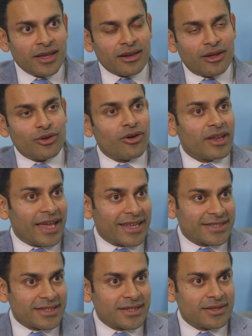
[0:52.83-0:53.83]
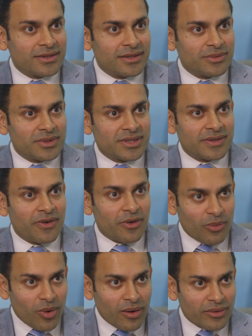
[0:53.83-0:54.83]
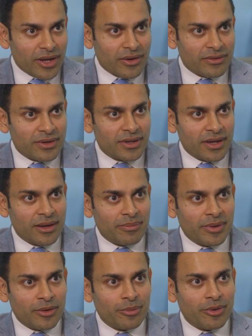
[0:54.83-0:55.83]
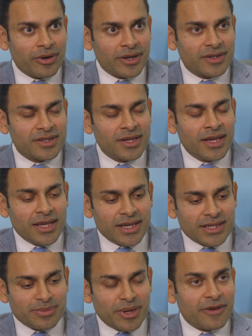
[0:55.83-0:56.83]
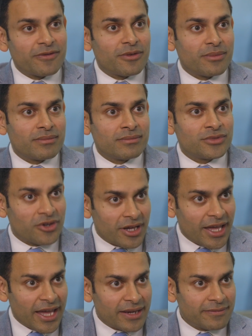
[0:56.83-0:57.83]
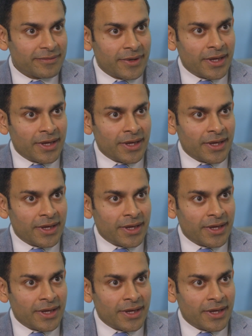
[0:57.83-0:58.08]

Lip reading: Glycolic acid, which is a very well-known peel product, is made from sugarcane.